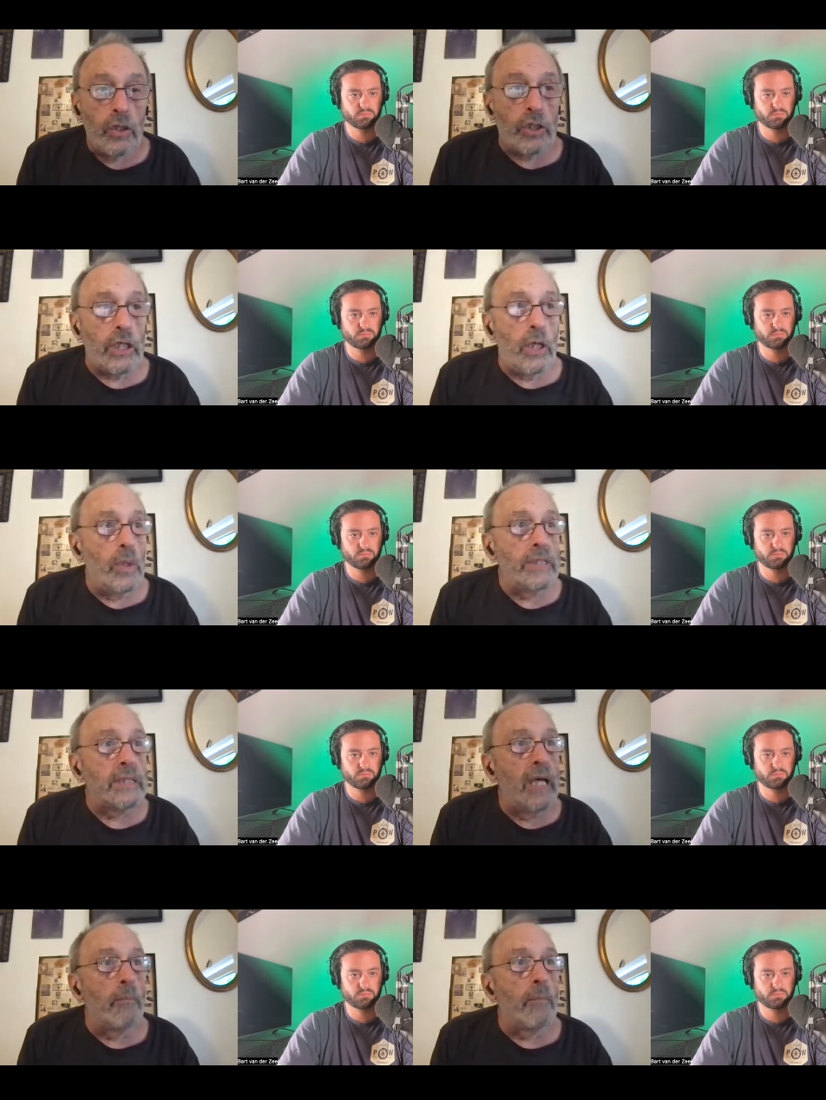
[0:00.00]
Speaker 1: she
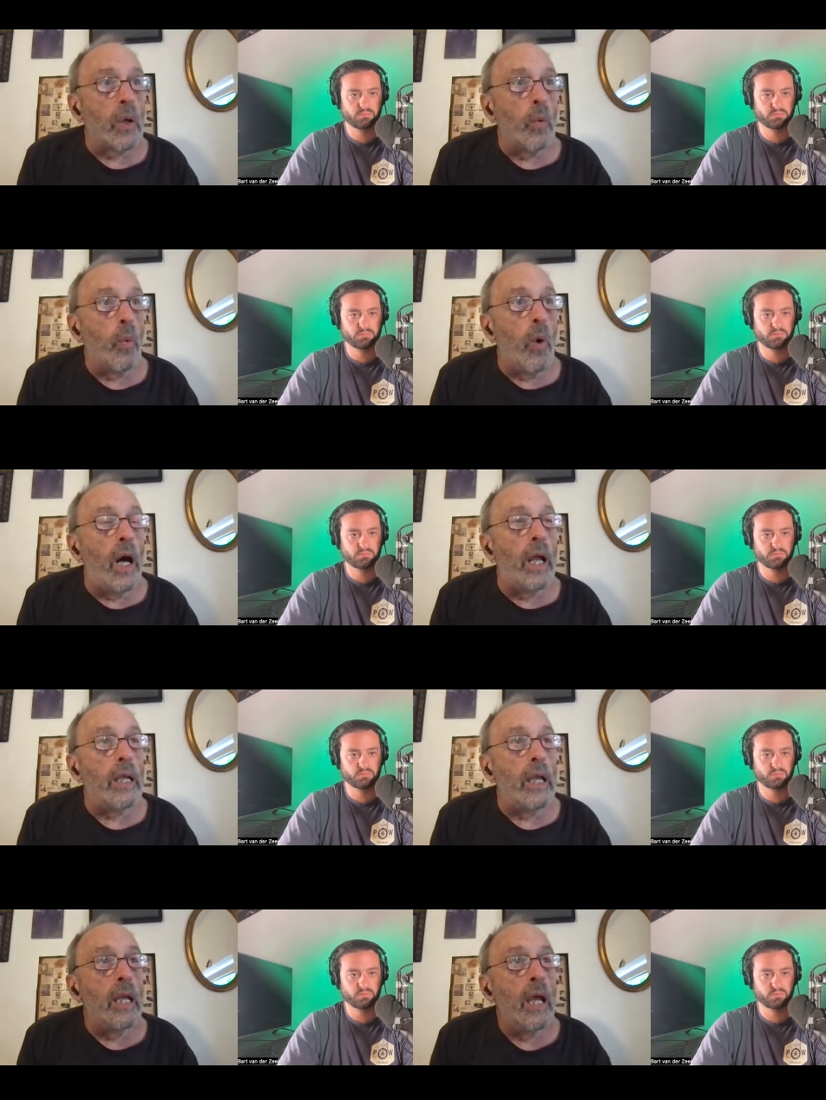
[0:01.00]
was number
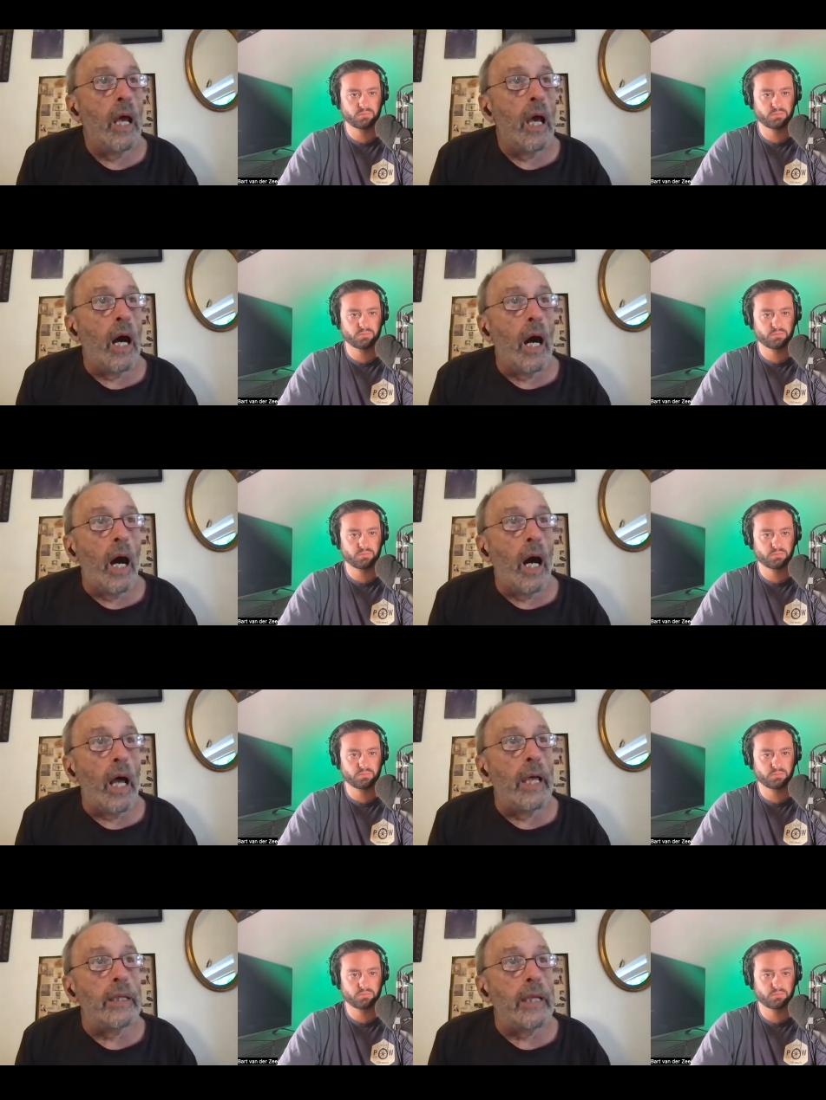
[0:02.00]
one
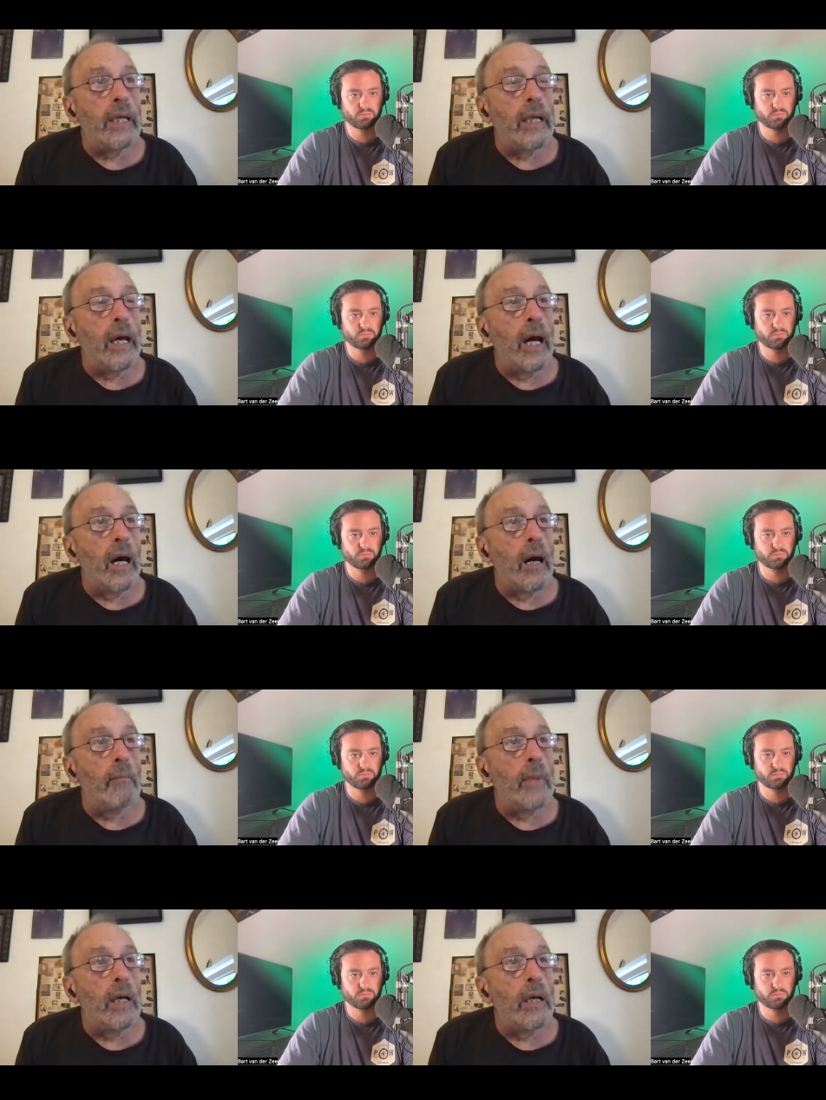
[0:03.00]
uh, in the
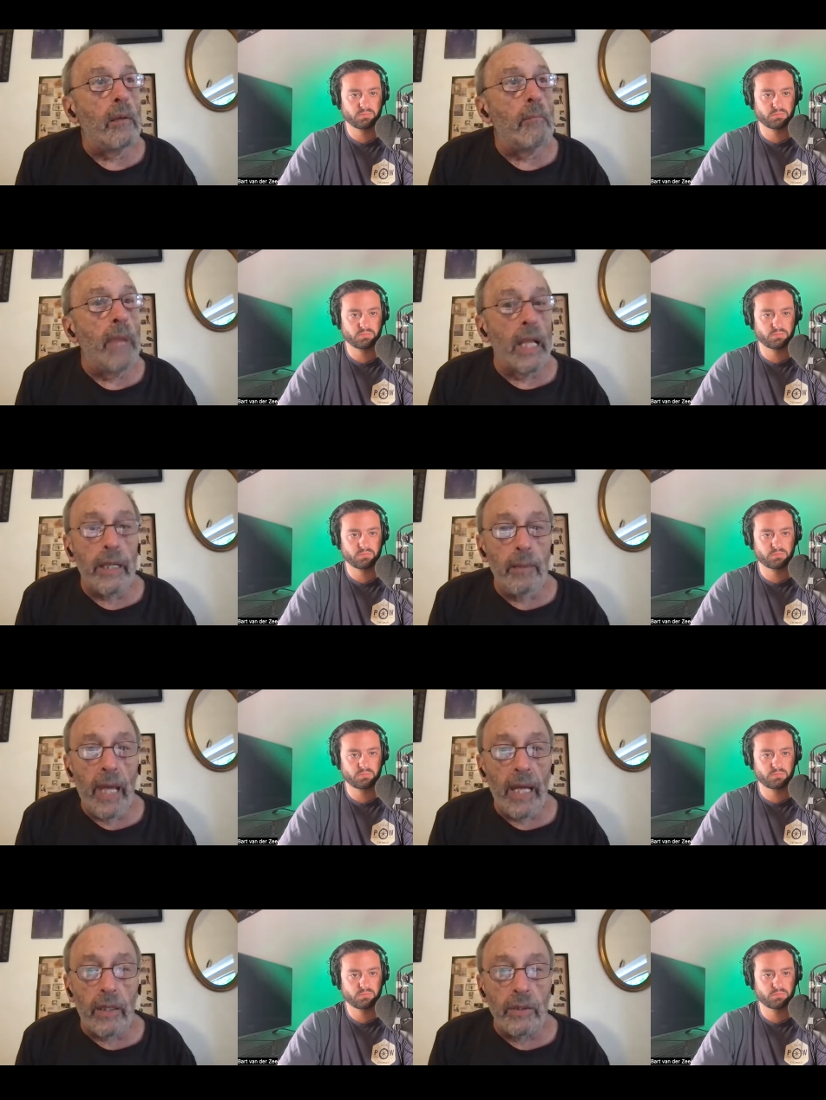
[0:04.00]
um, uh,
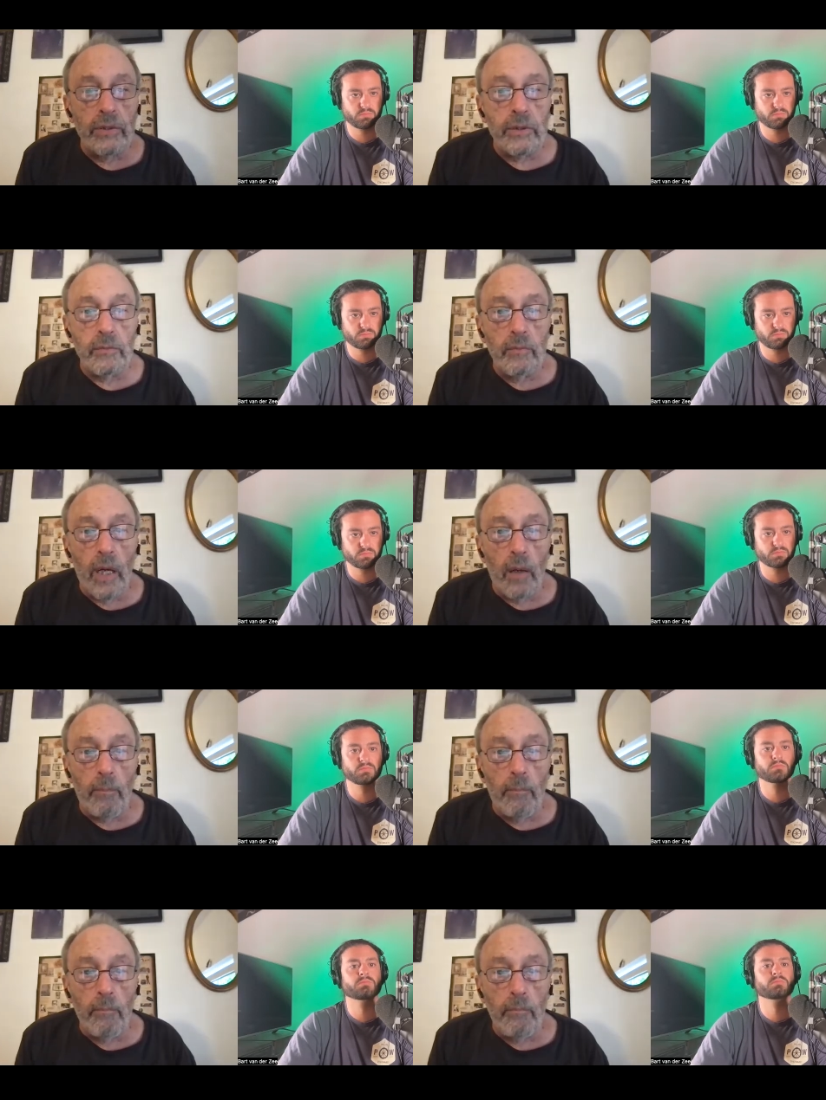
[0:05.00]
melody makers uh,